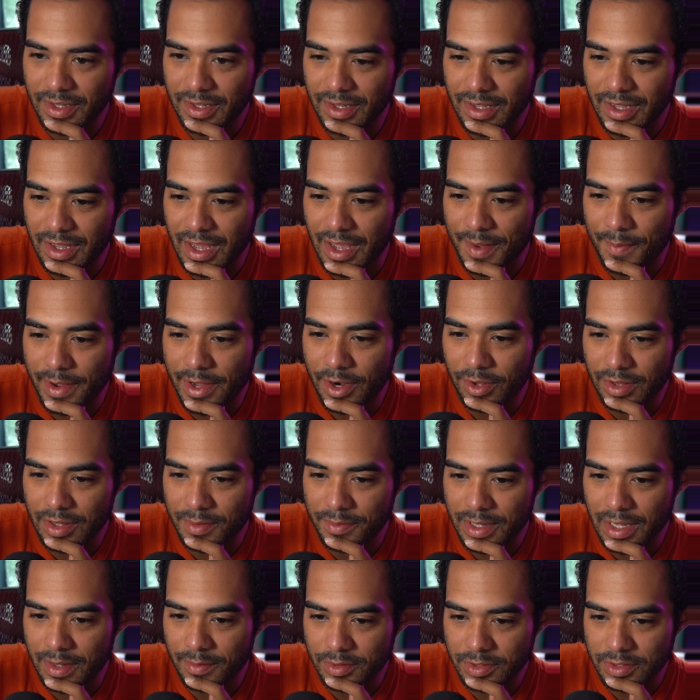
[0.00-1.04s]
I might only
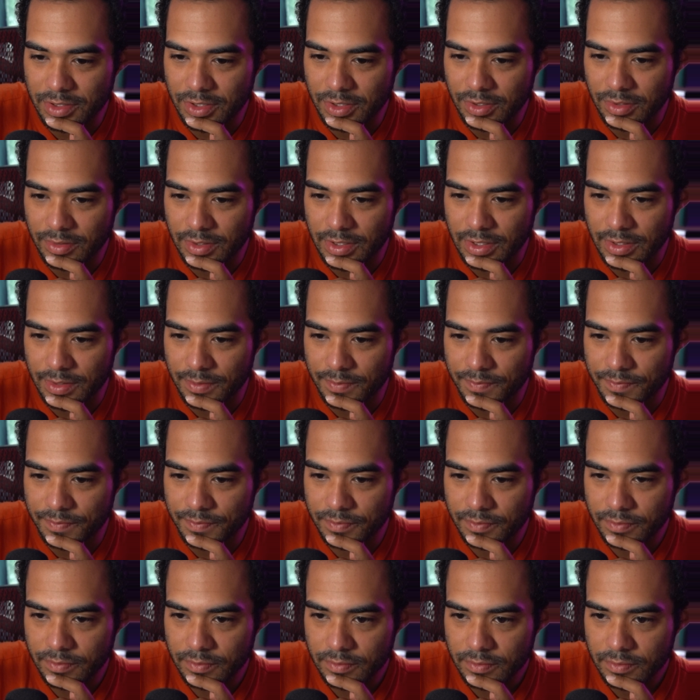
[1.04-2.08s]
be able to
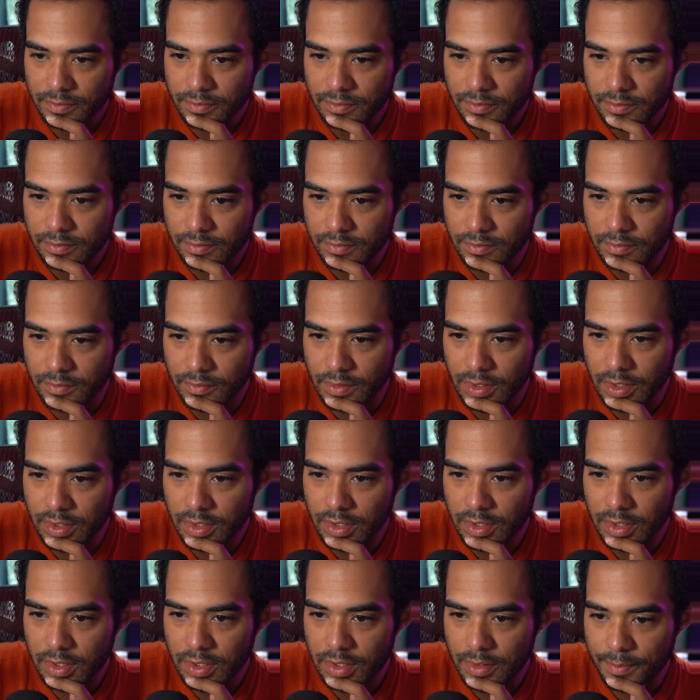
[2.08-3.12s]

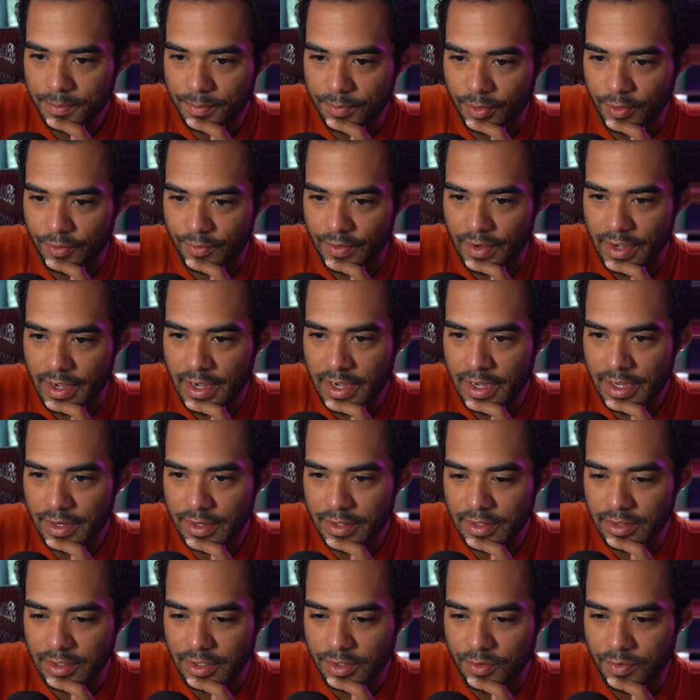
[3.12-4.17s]
provide
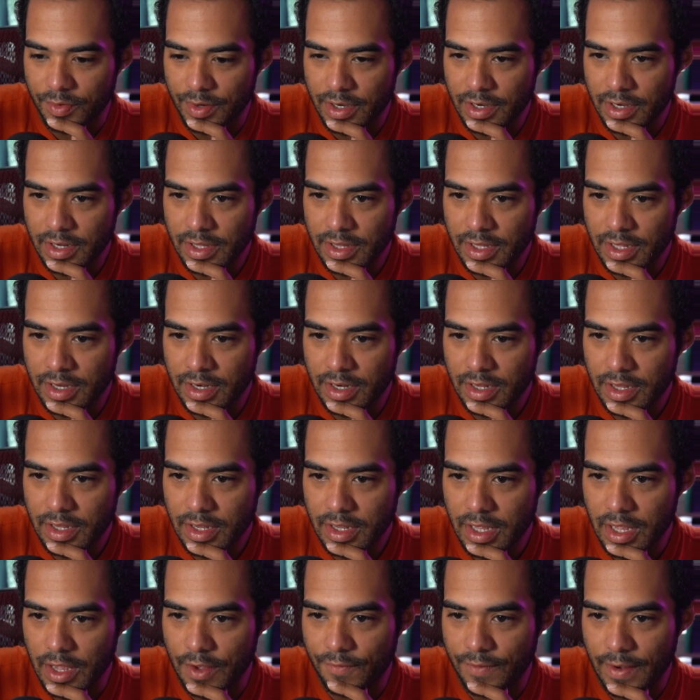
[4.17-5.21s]
liquidity then
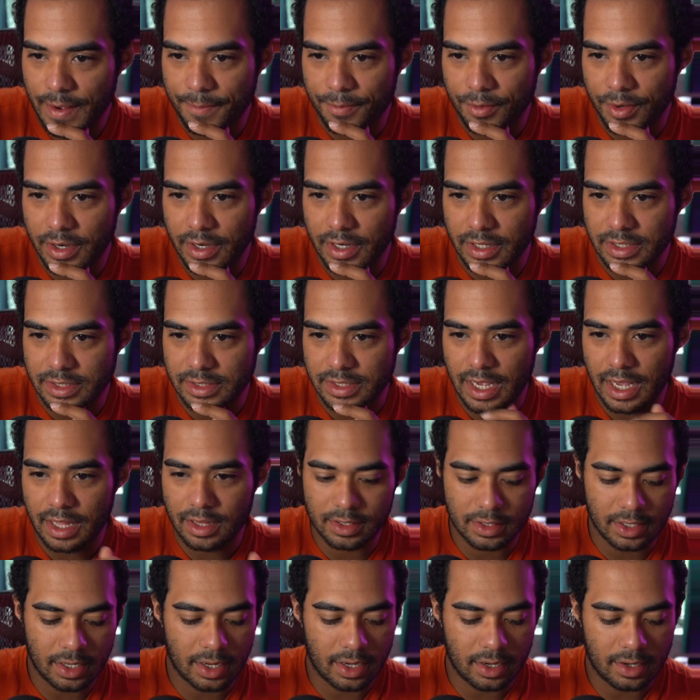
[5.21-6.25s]
if I put it
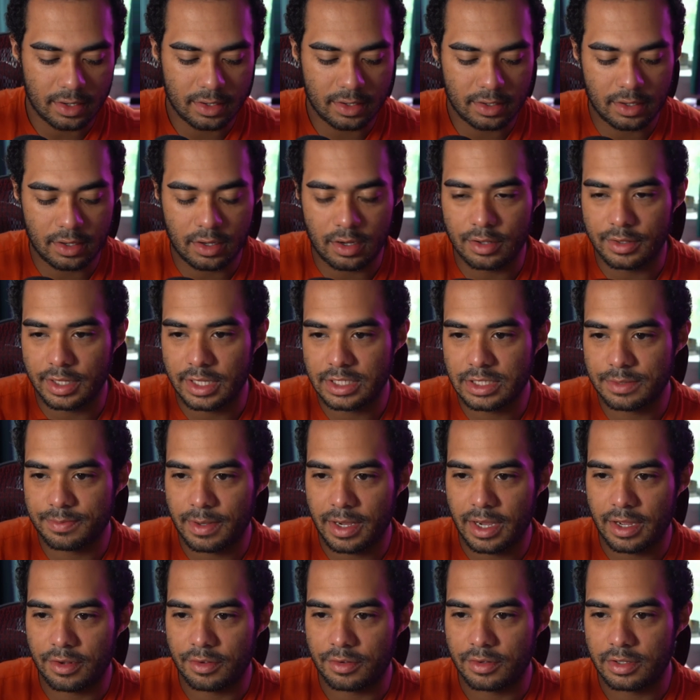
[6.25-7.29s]
exactly on that
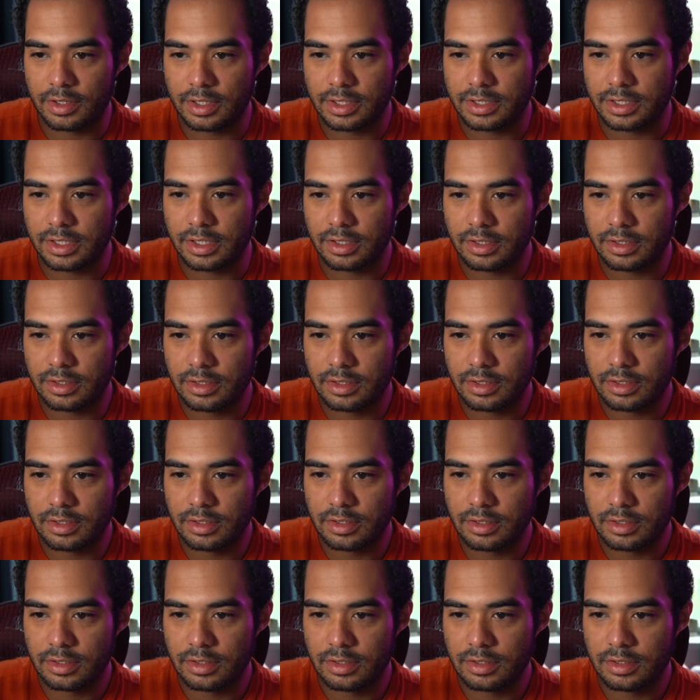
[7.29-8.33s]
spot. Hold on, let's see.
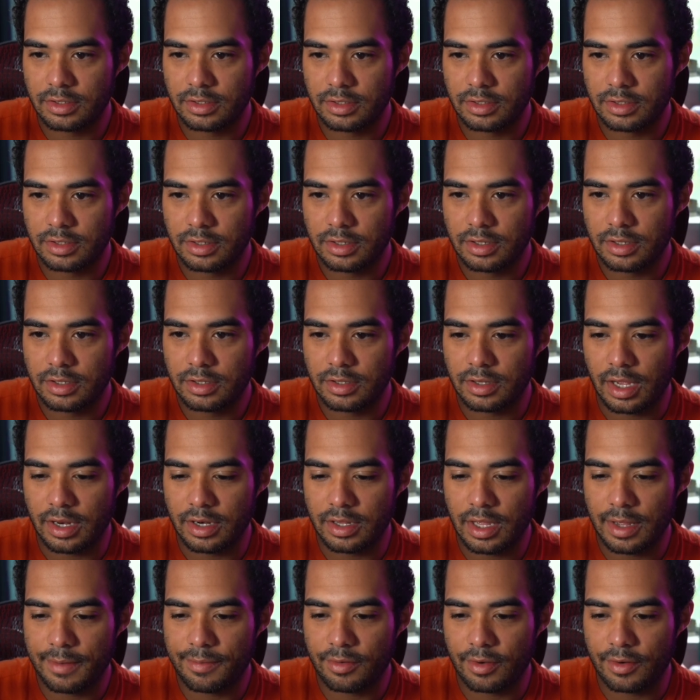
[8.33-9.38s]

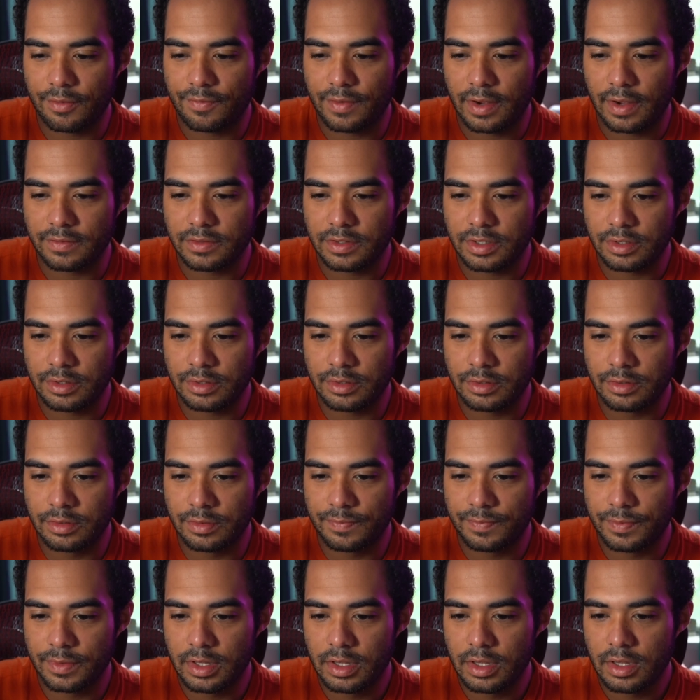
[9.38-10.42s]
98.52.
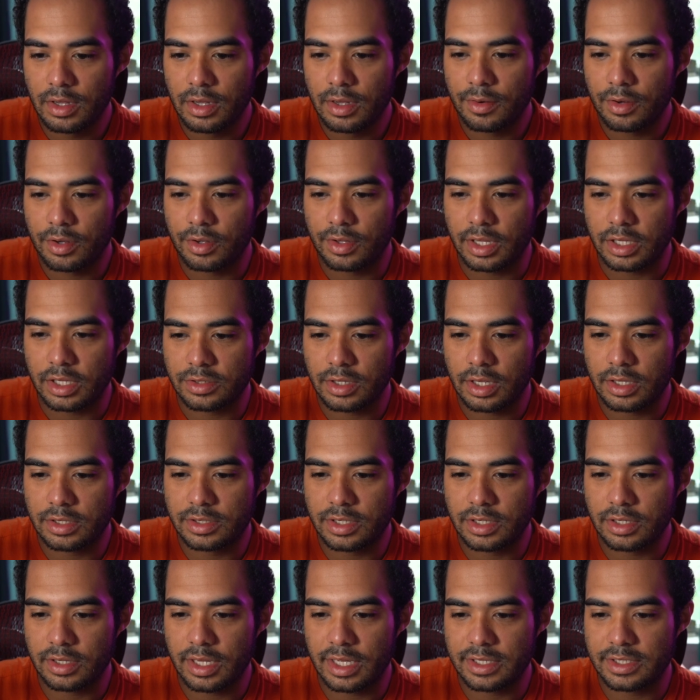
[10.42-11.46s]
Okay,
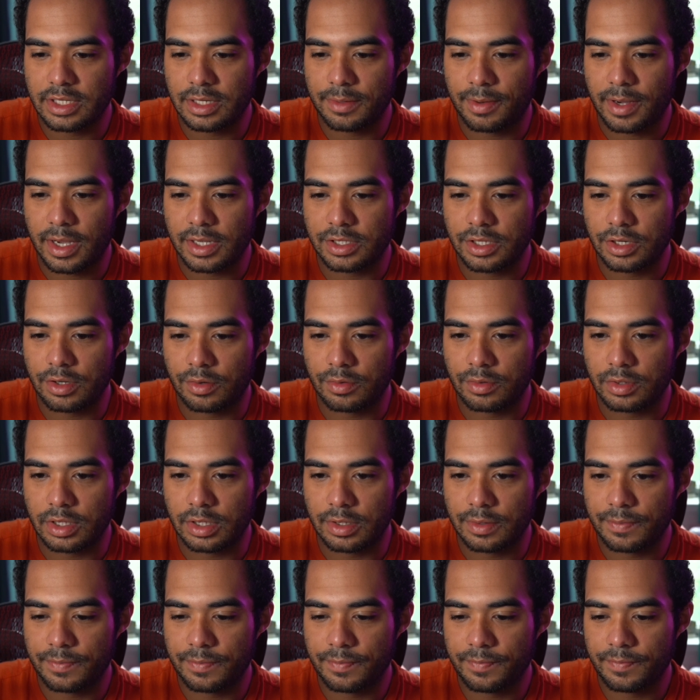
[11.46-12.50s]
single asset deposit
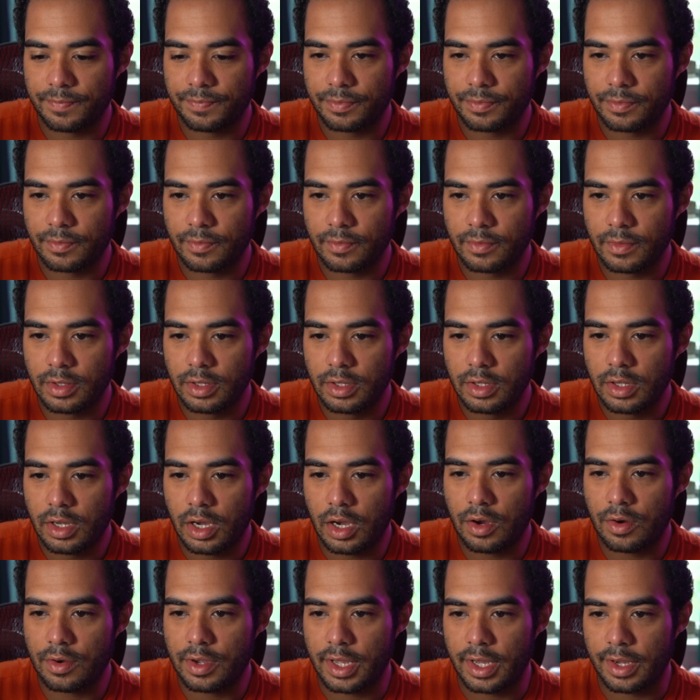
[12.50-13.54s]
only.
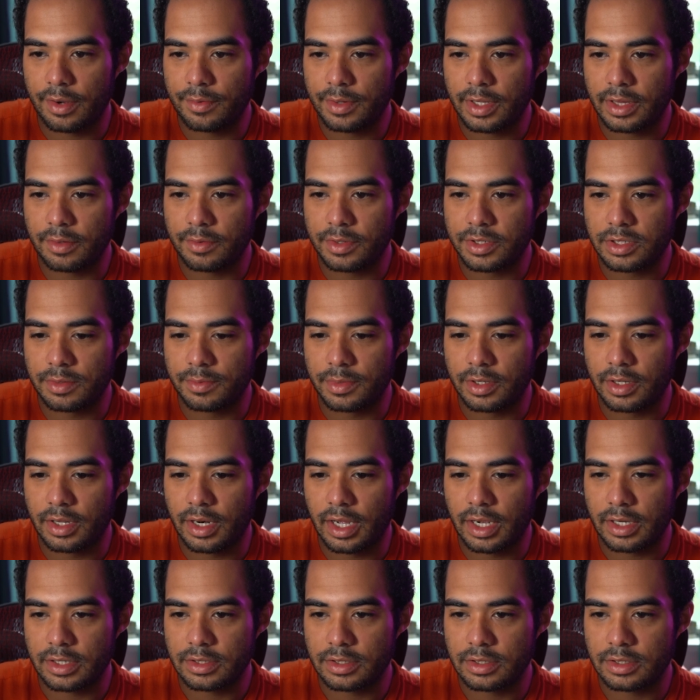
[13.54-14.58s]
Okay, I think we should be good
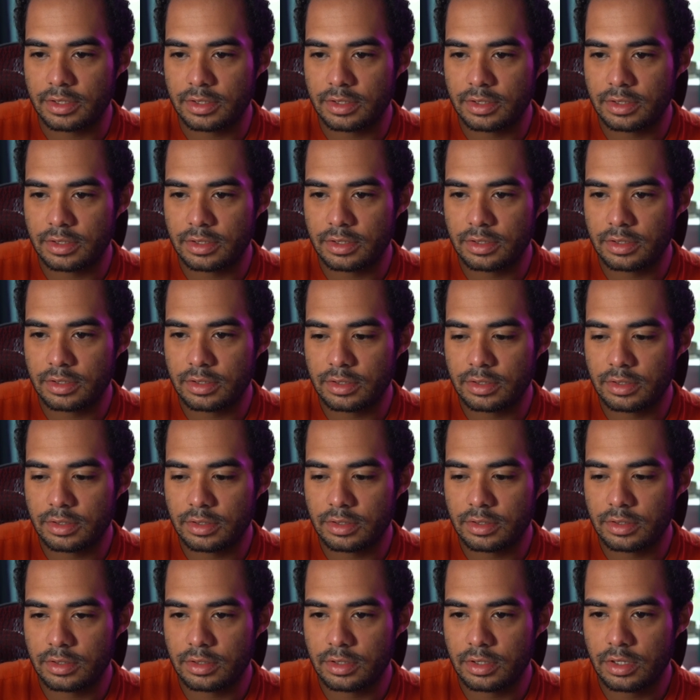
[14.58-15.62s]
actually.
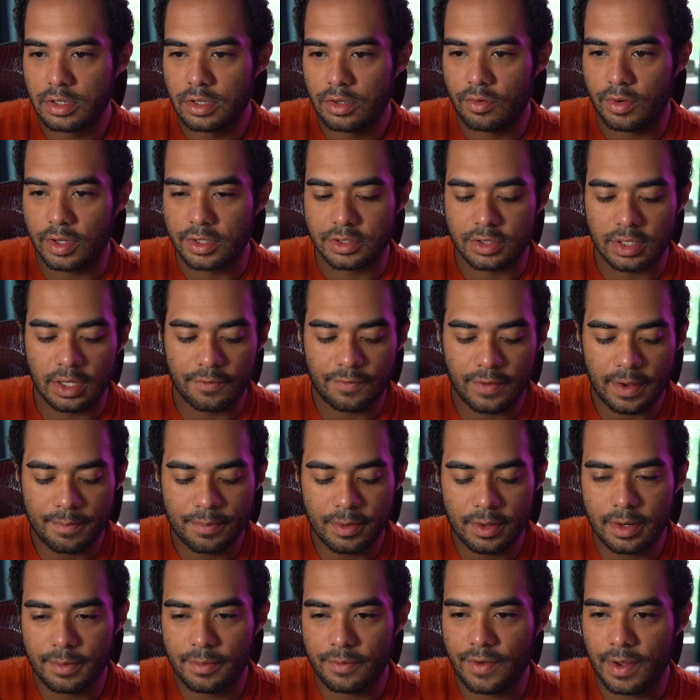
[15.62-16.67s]
Hold on, so then if I
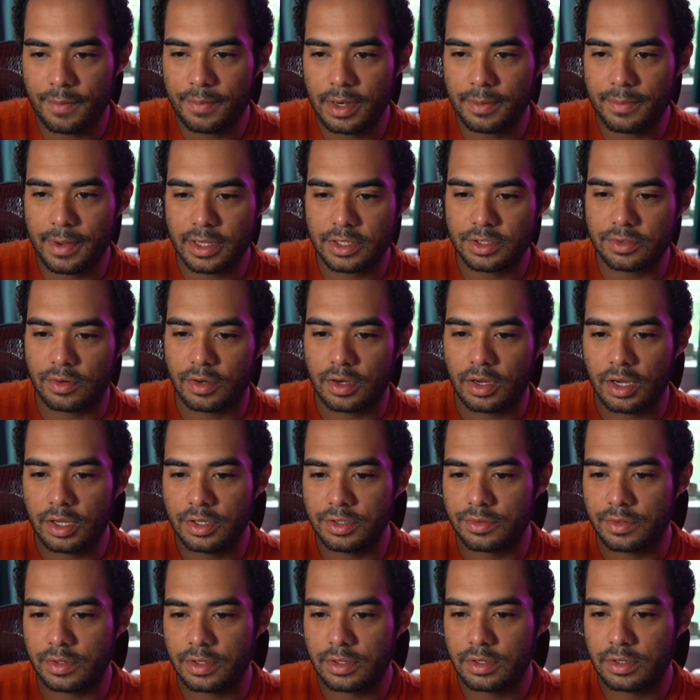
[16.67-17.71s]
put it back to
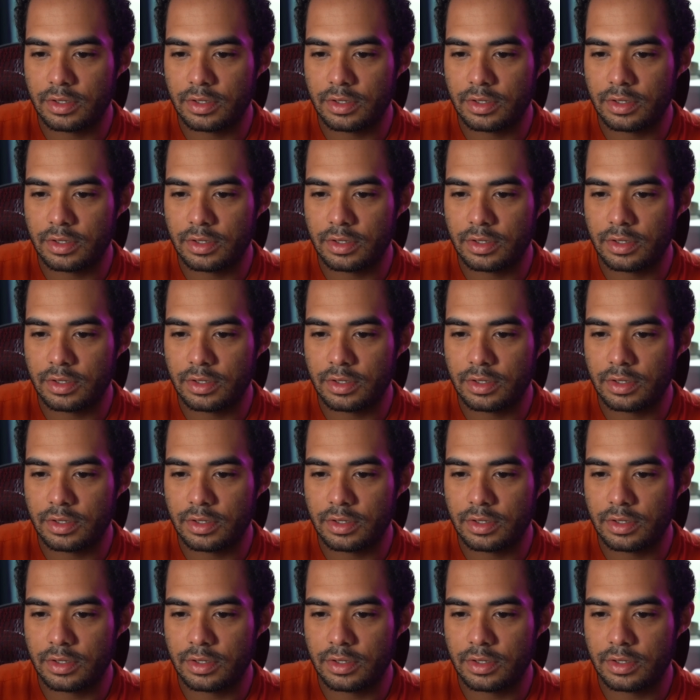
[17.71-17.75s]
100.